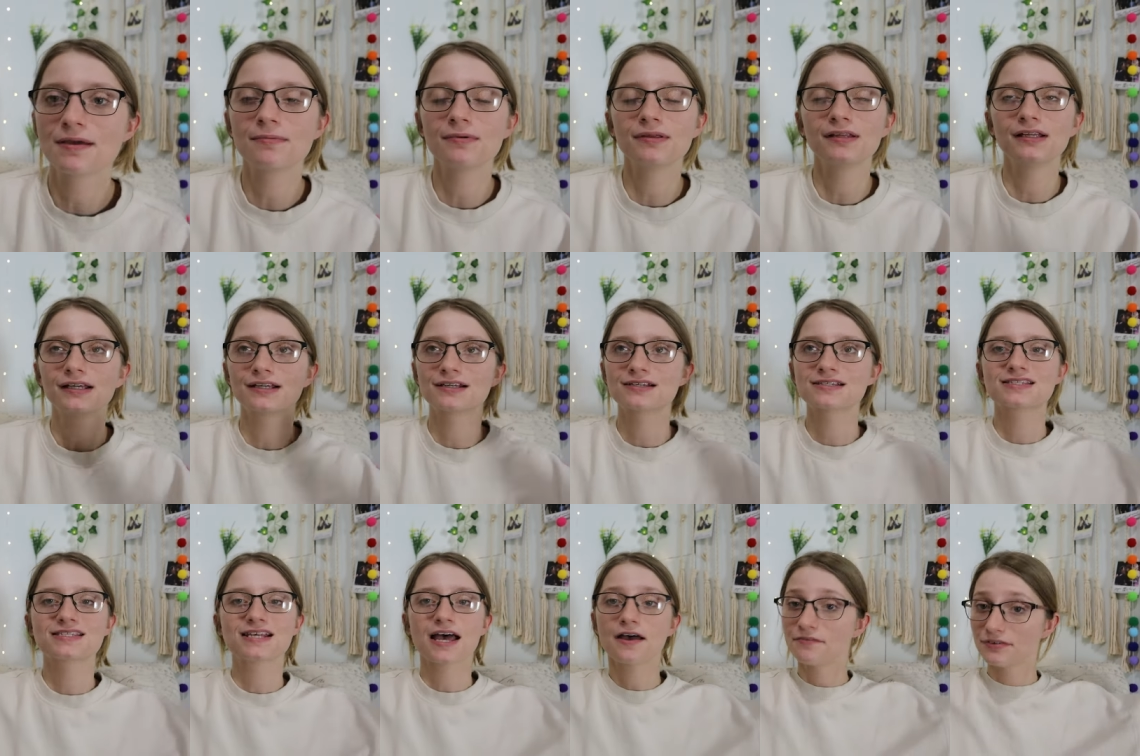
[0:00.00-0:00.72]
maybe like
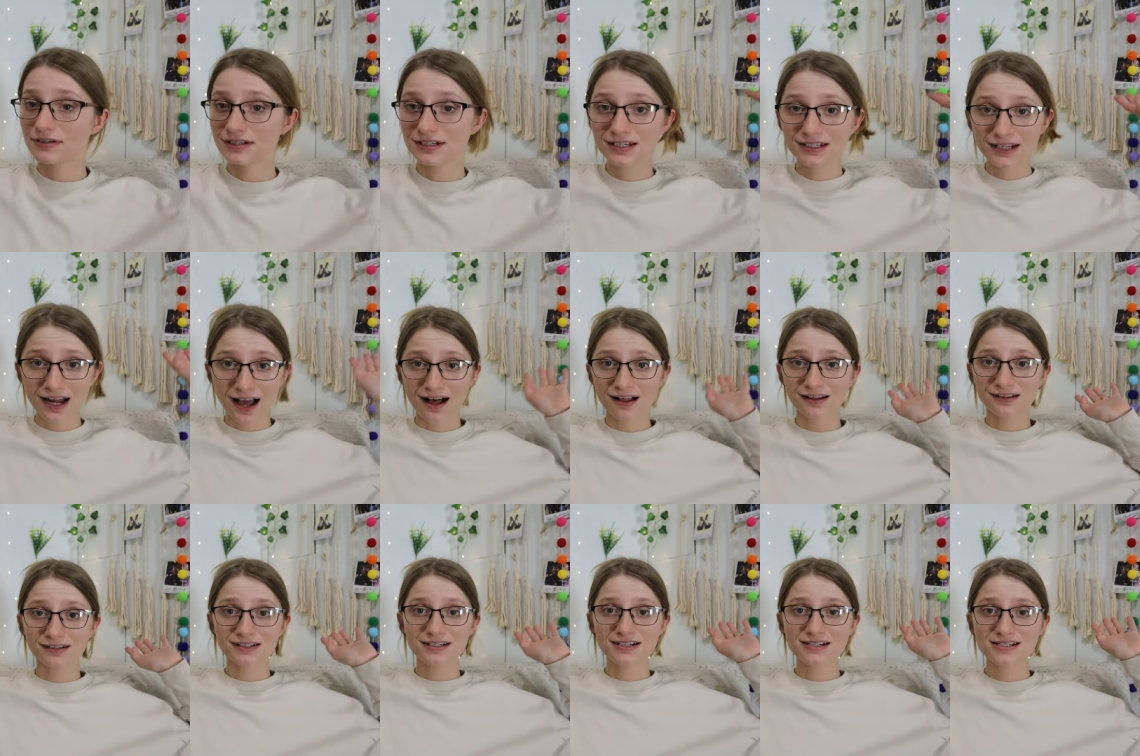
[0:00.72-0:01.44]

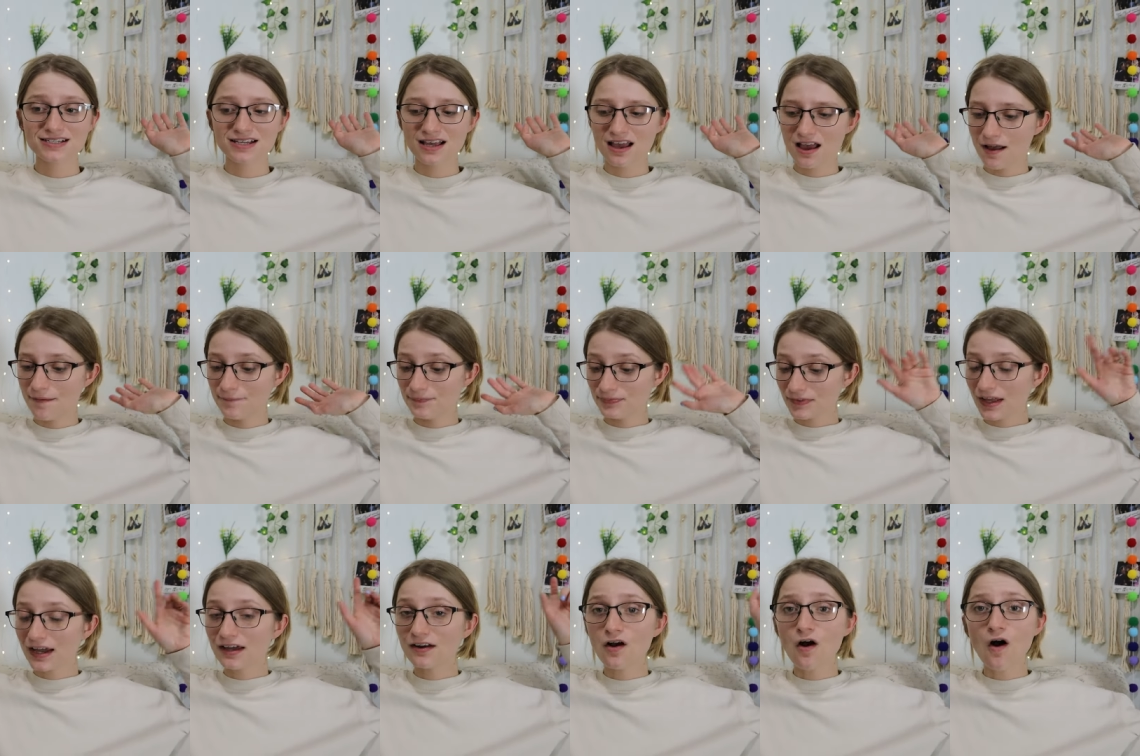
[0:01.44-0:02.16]
$70
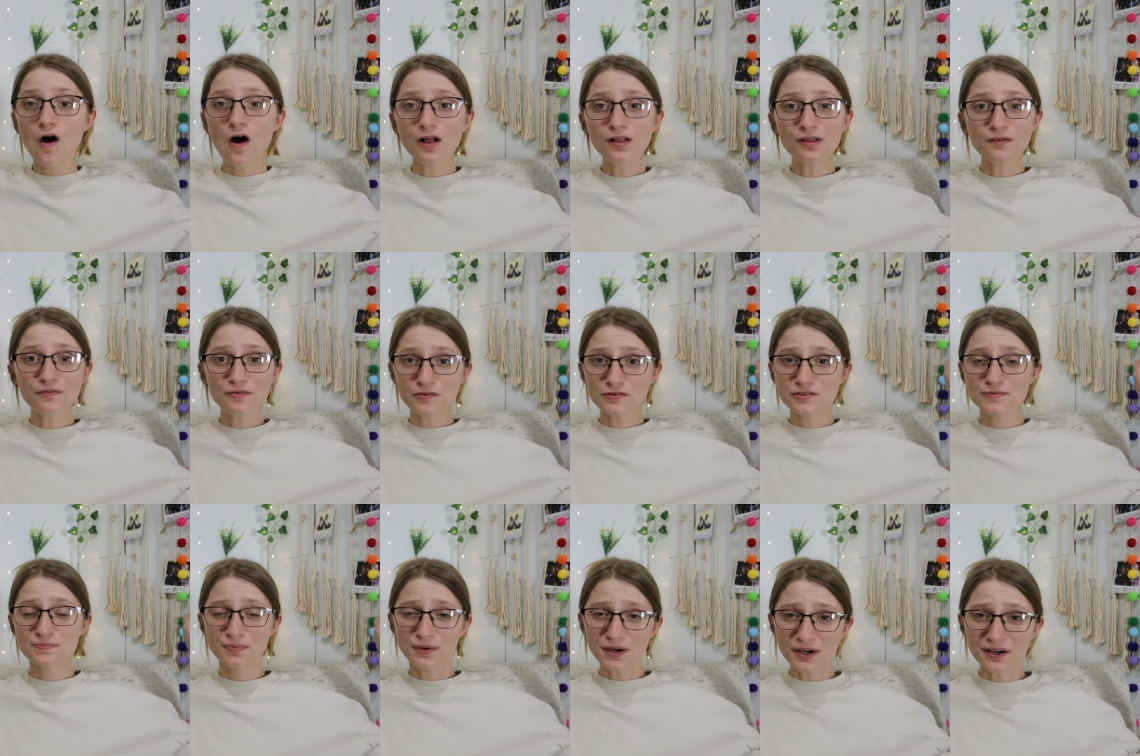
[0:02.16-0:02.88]
on all of
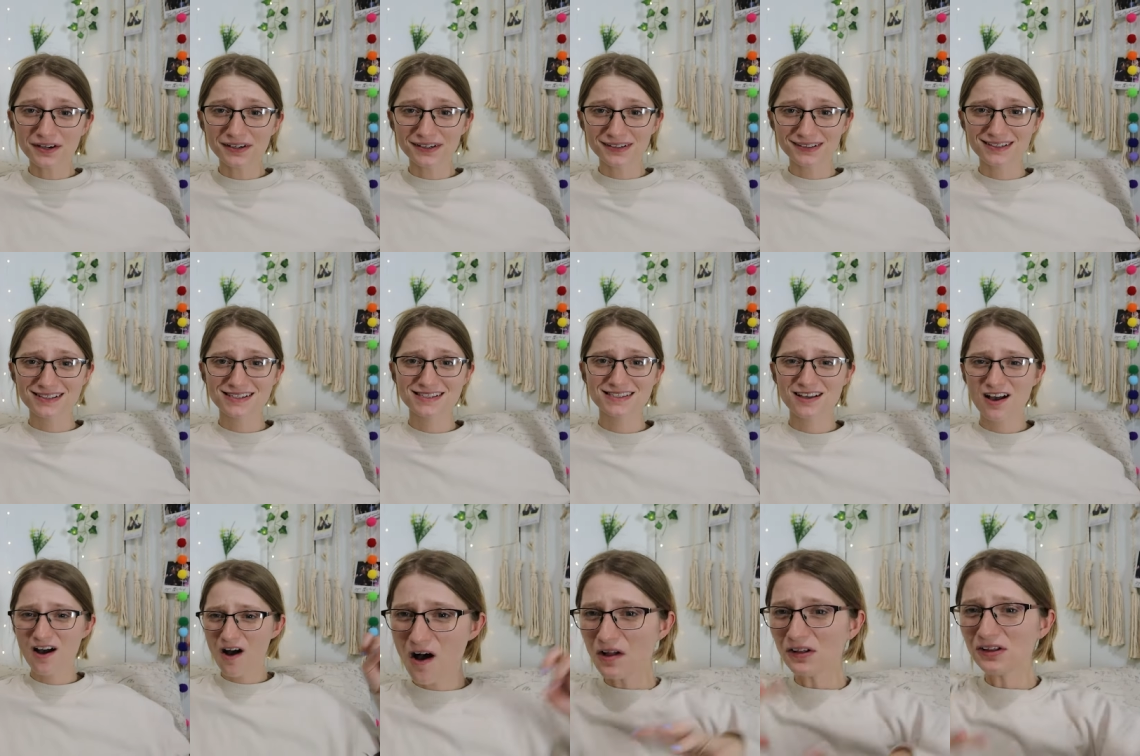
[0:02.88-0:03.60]
those books.
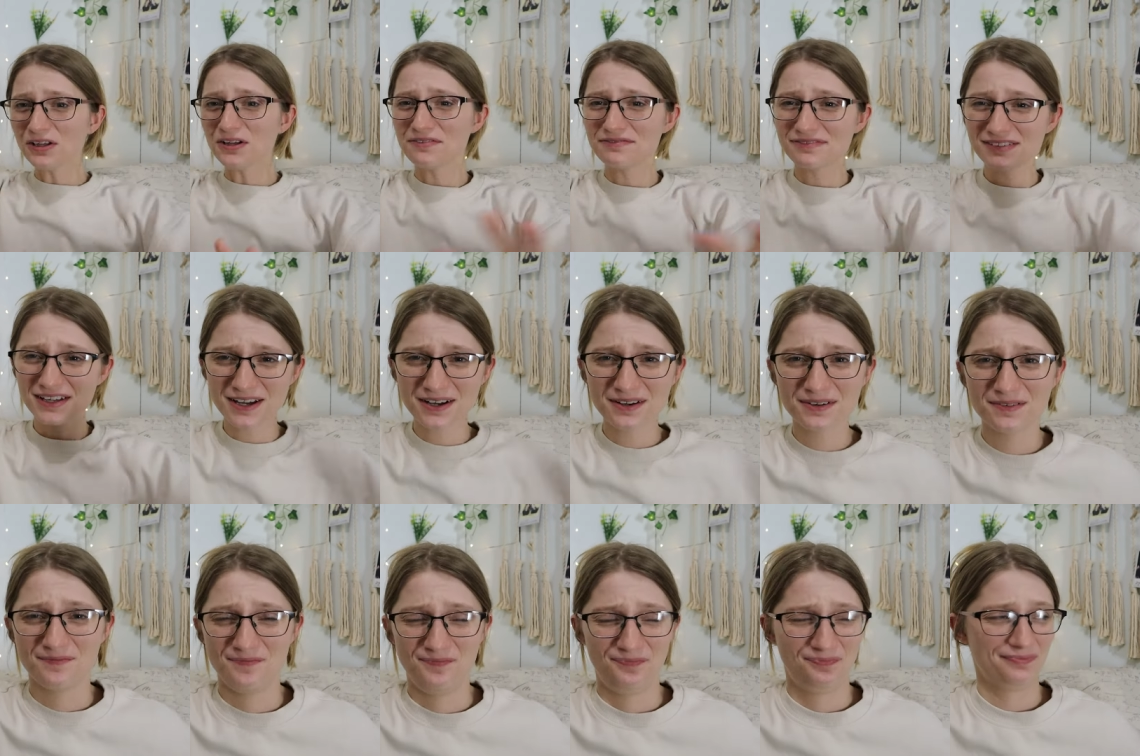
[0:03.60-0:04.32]
All
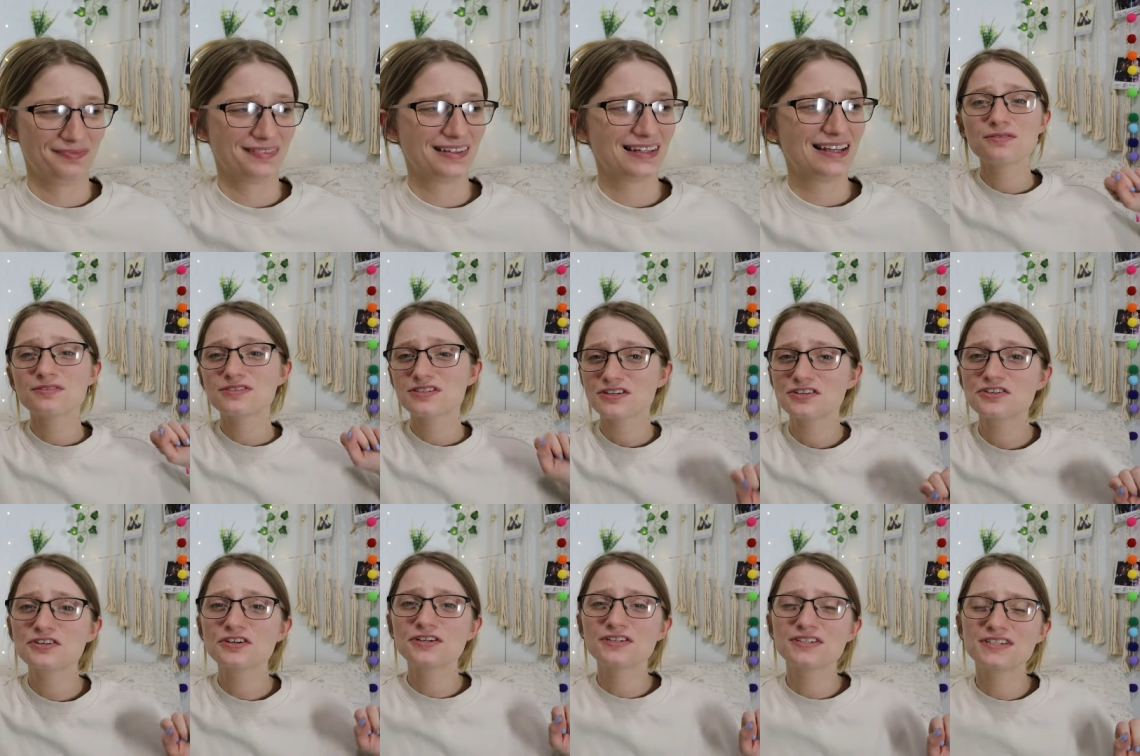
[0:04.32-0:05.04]
of them. It was
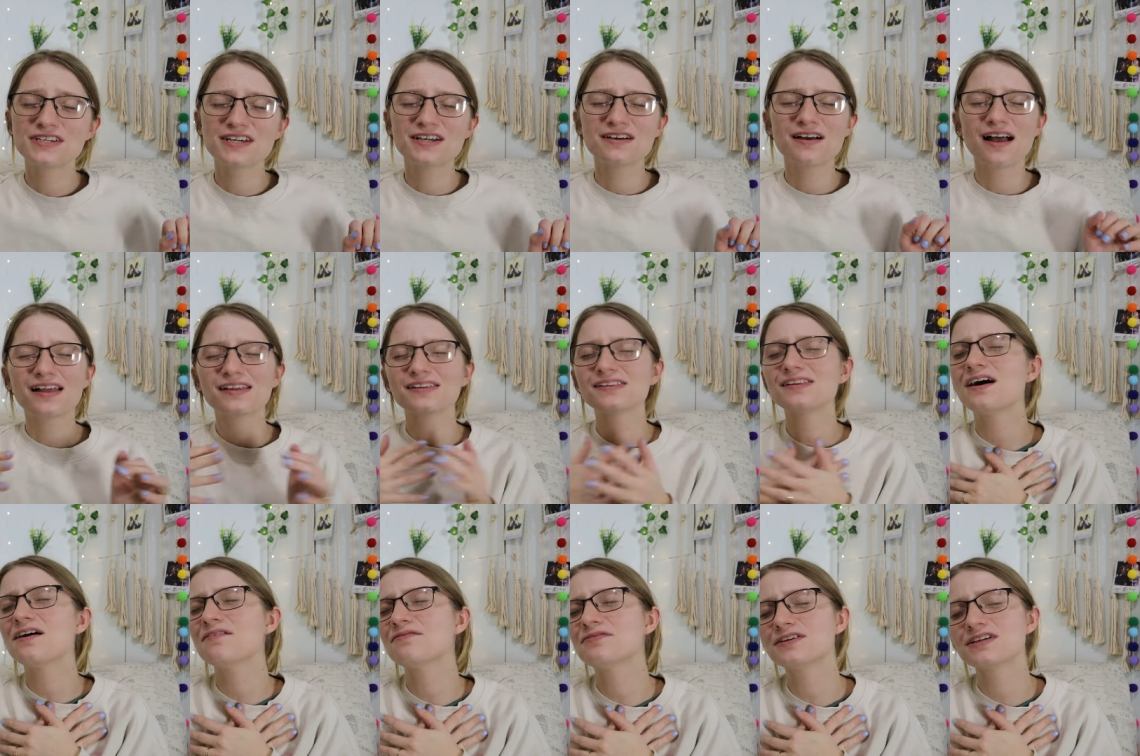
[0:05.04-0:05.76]
such a good deal. I
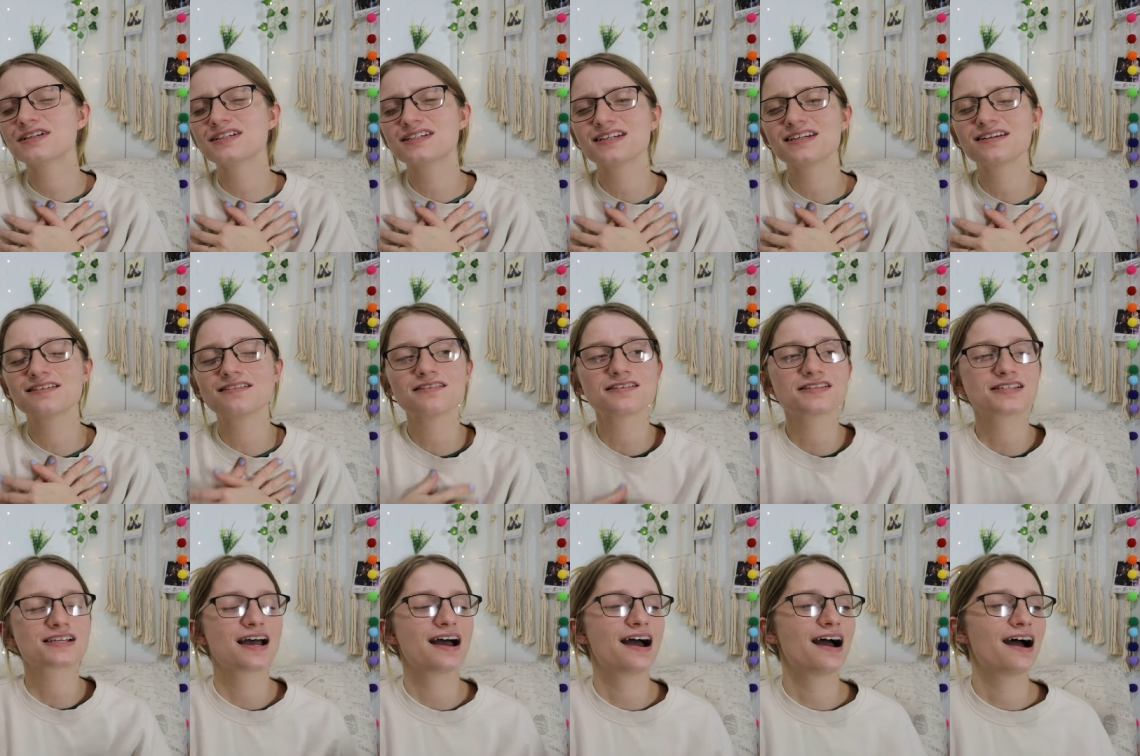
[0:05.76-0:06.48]
love good
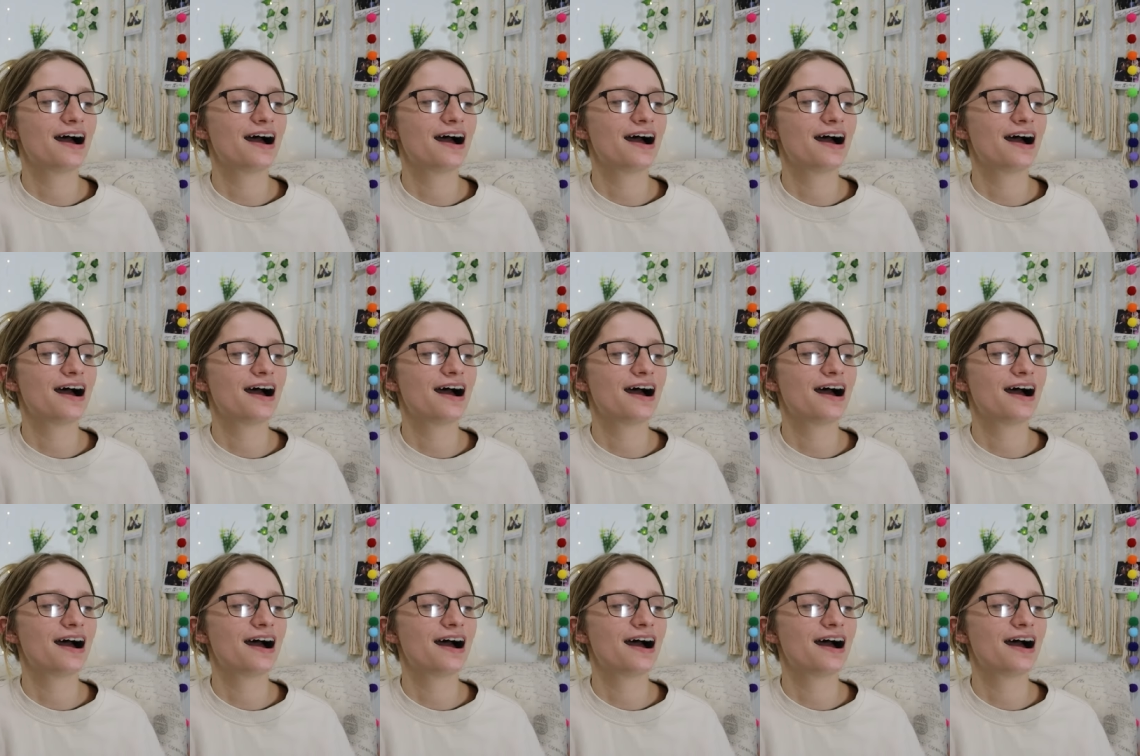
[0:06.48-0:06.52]
deals.